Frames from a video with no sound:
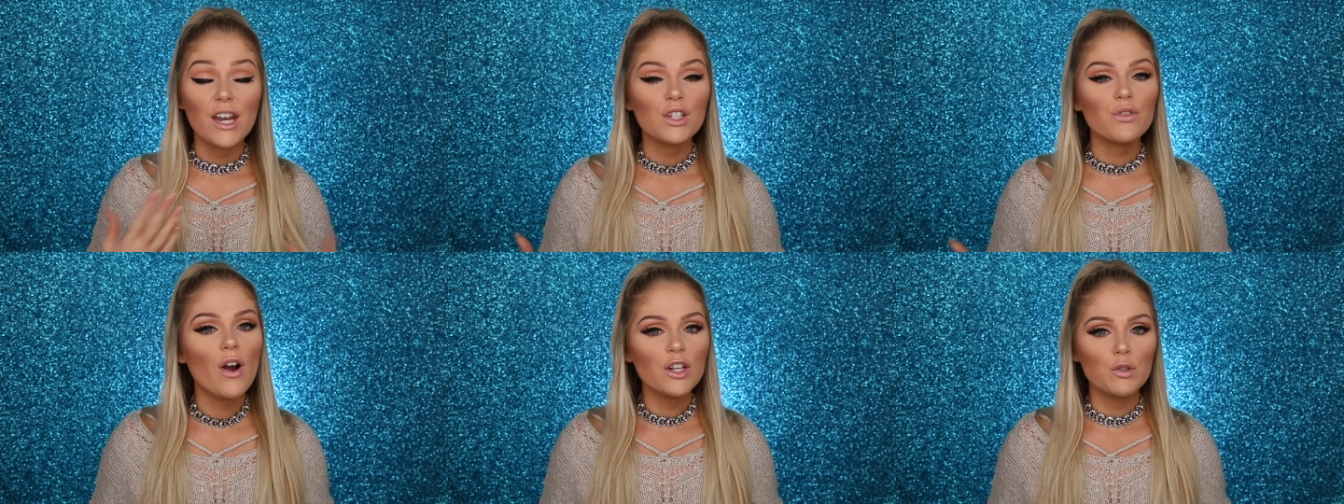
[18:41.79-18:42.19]

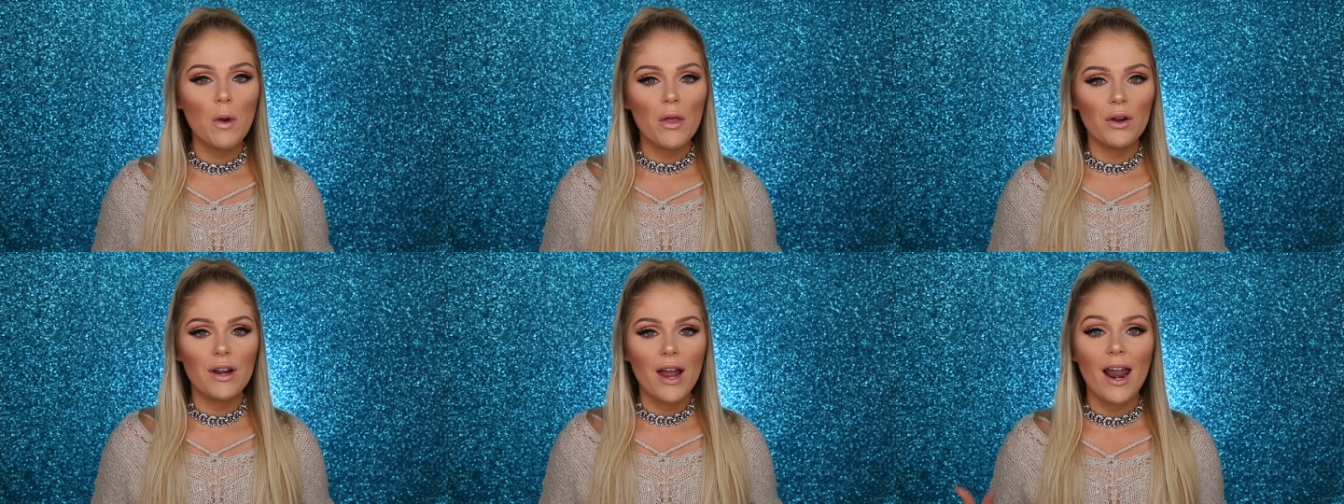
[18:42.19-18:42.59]
And as far as
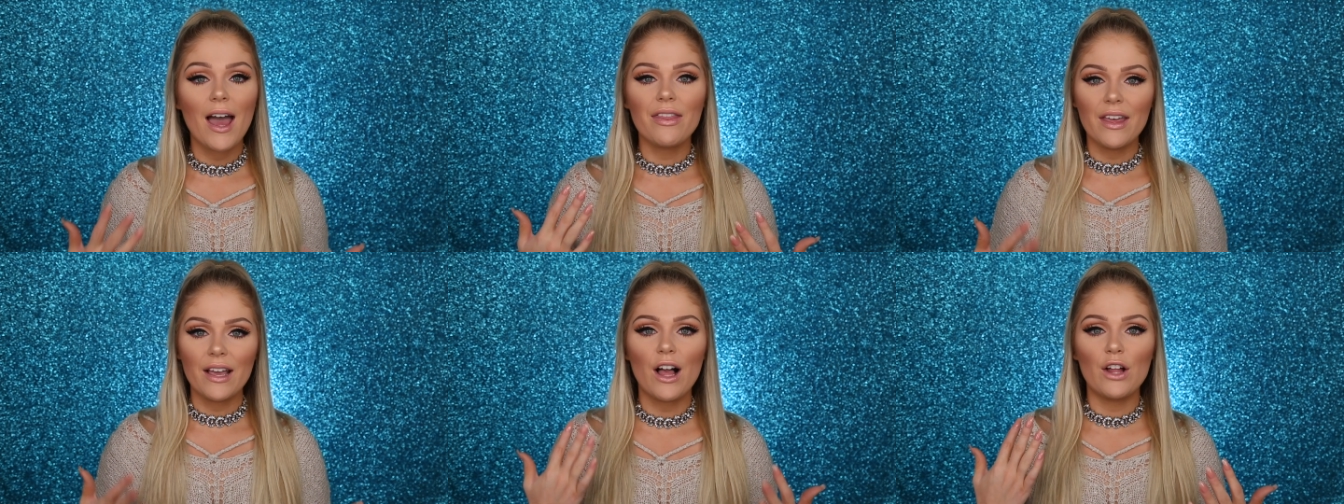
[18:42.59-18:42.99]
whether or not
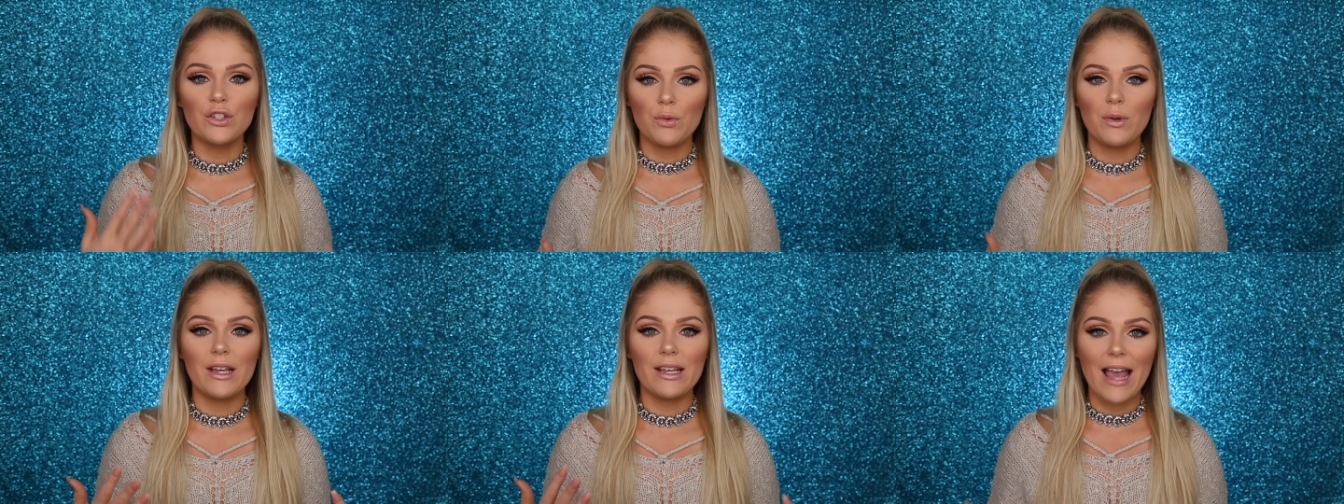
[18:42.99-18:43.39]
I think I'll
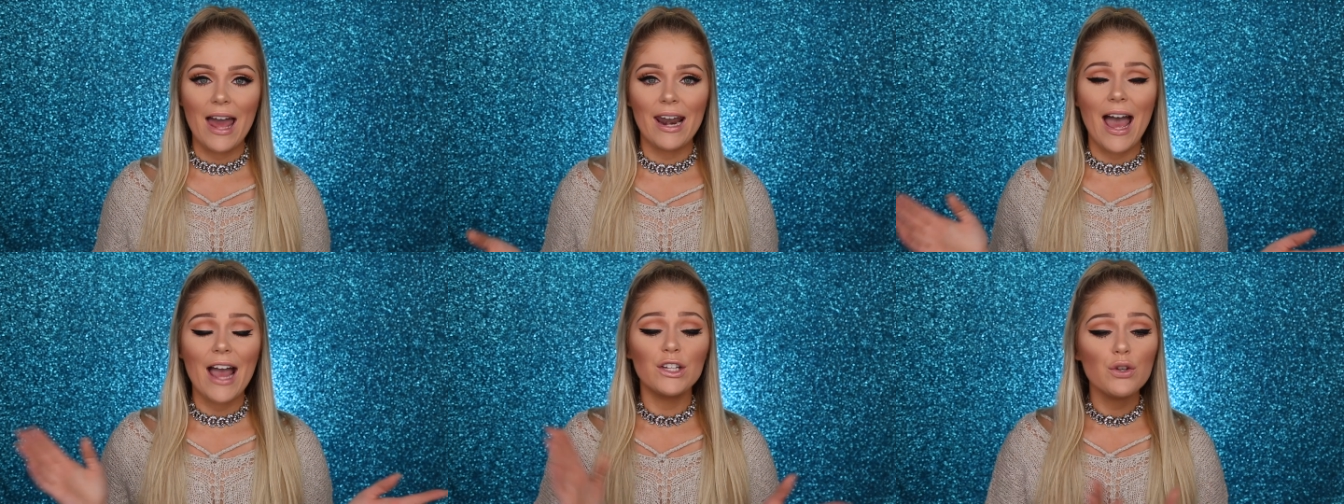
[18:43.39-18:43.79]
do it
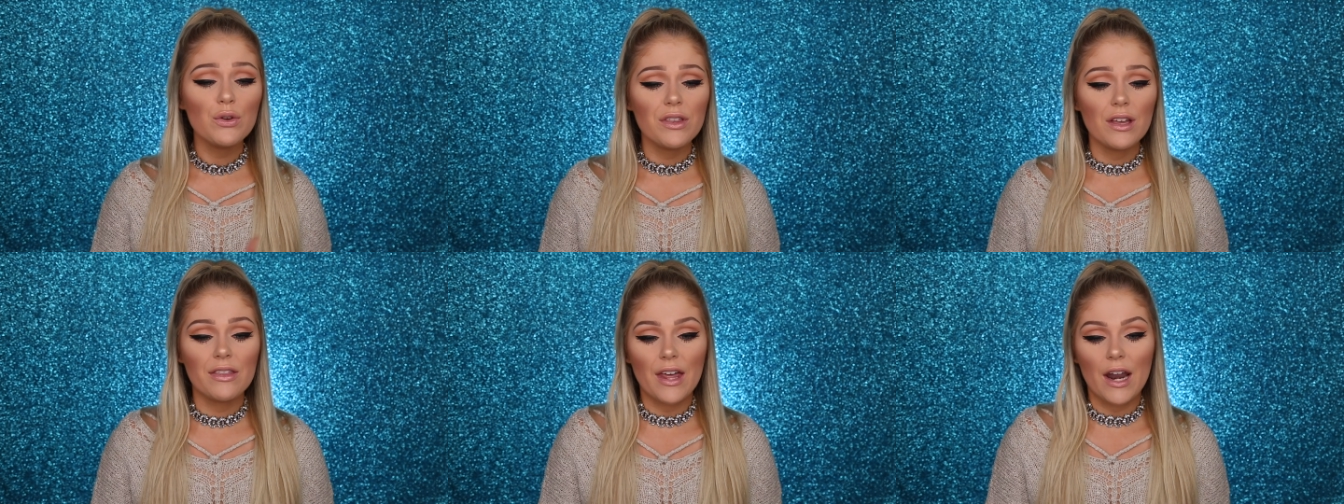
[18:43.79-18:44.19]
again, I do
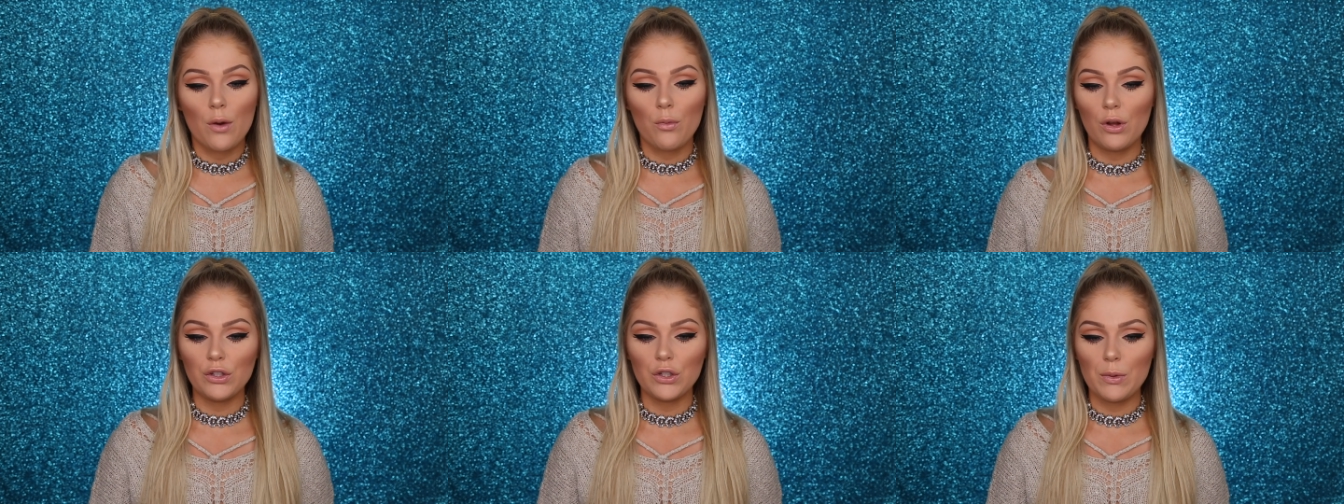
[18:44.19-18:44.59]
think that I
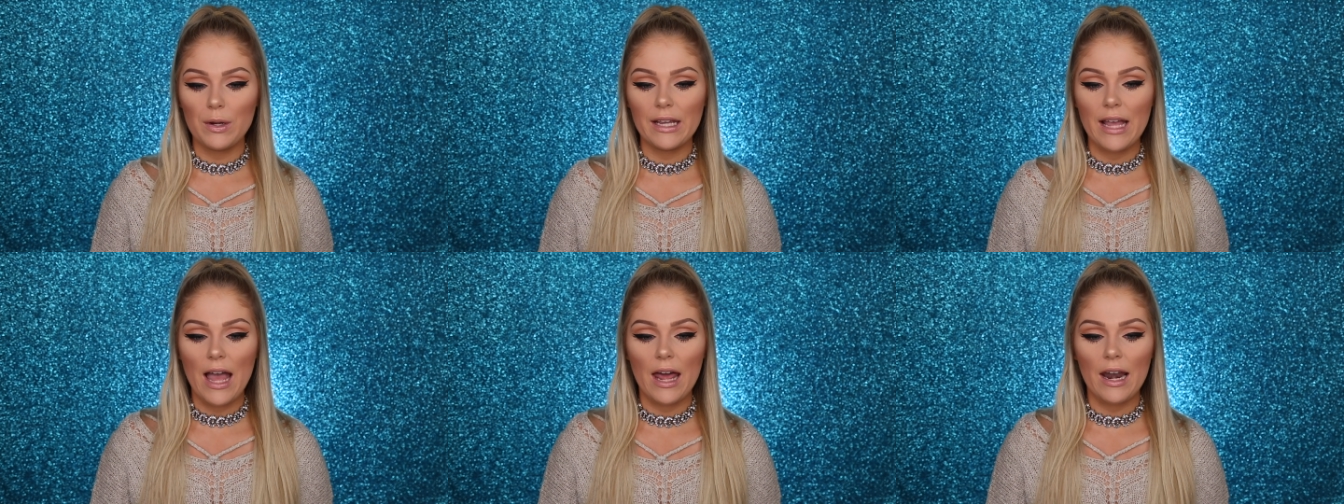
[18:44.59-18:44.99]
will do
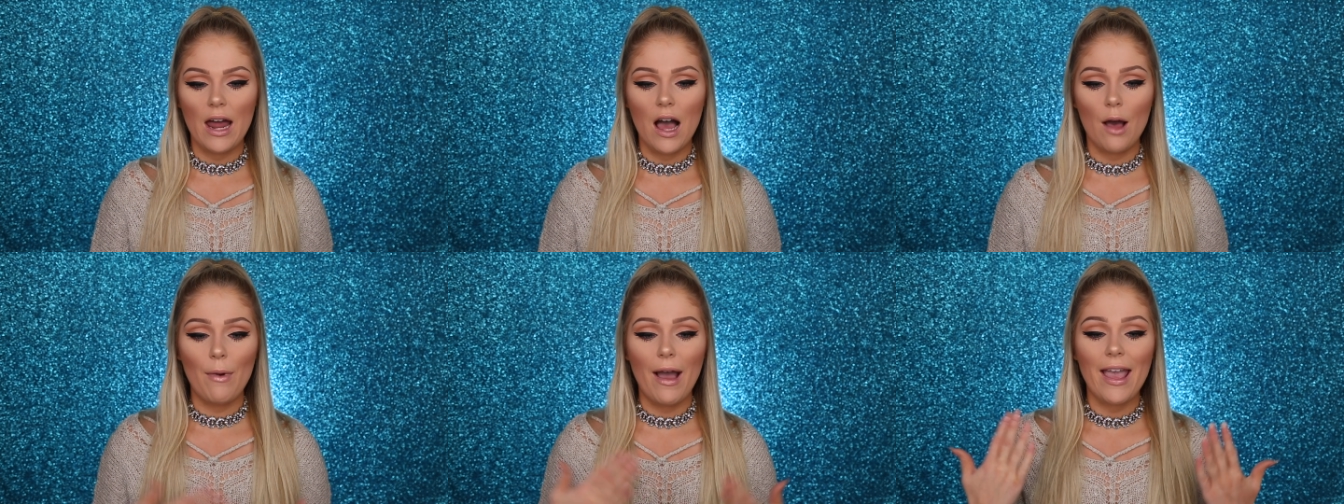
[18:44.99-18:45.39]
it again.
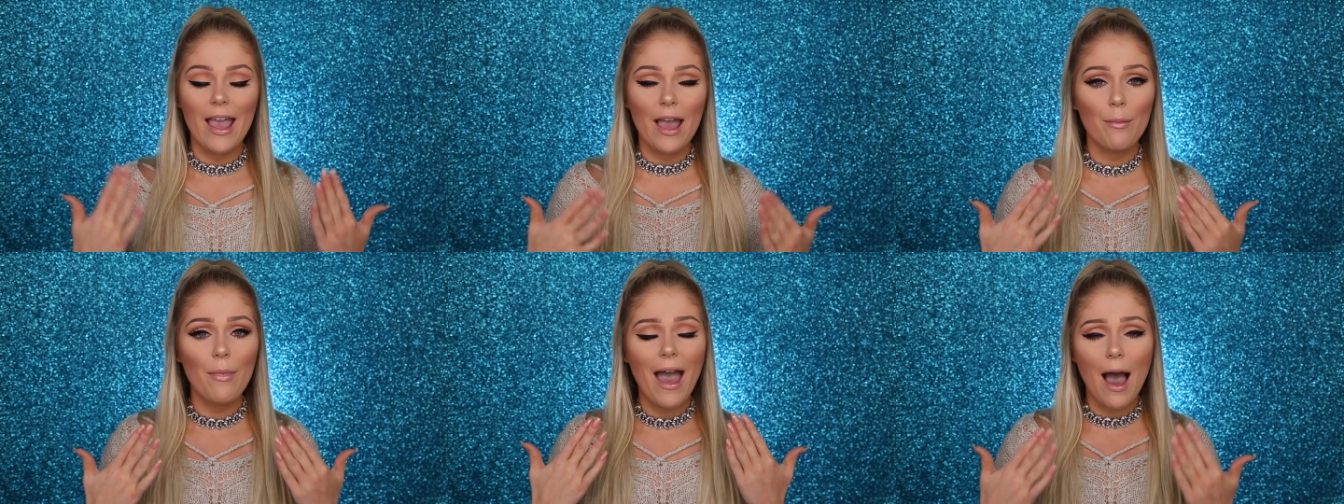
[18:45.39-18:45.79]
Um, I
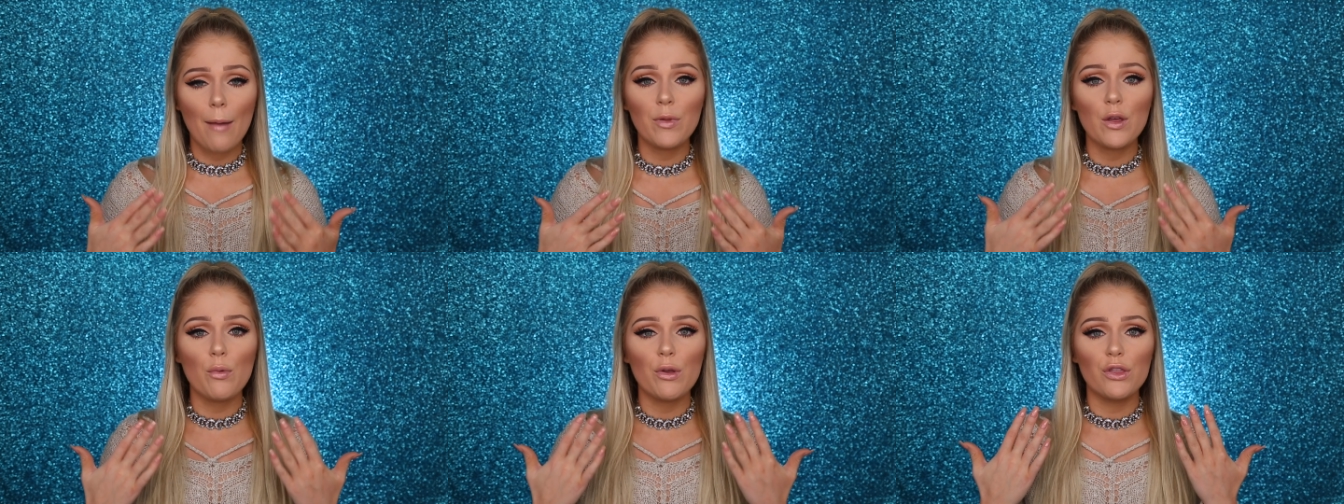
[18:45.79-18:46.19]
am
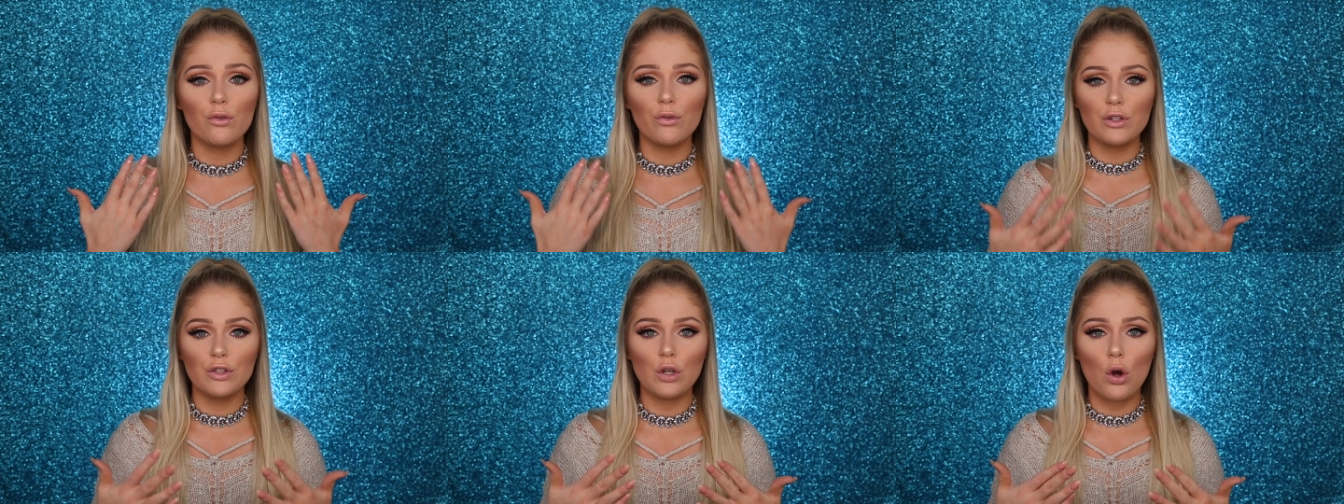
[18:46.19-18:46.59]
happy with
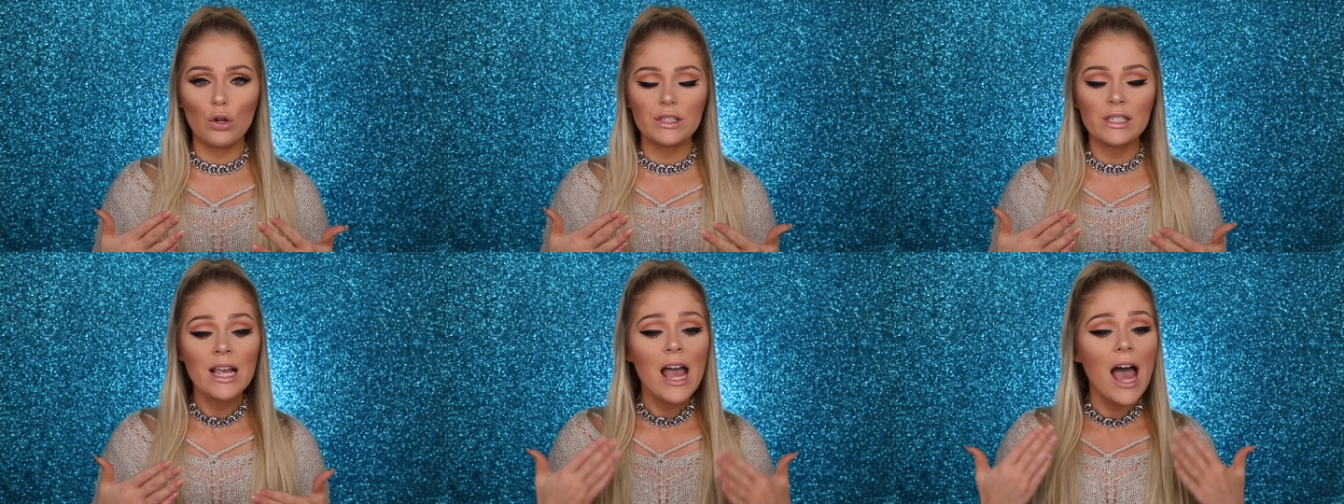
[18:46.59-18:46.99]
the
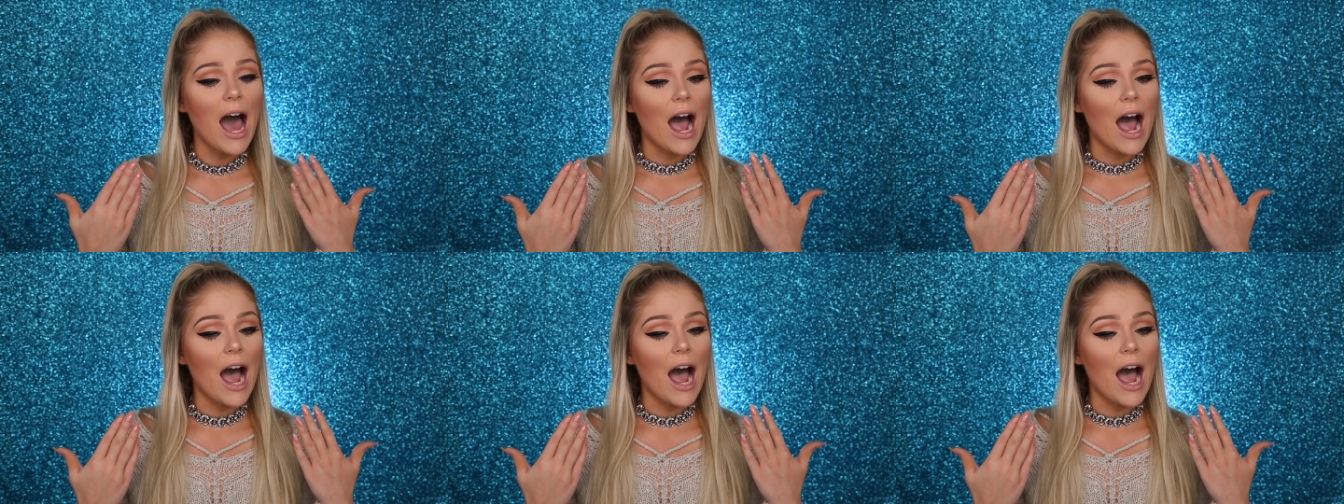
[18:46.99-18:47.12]
results.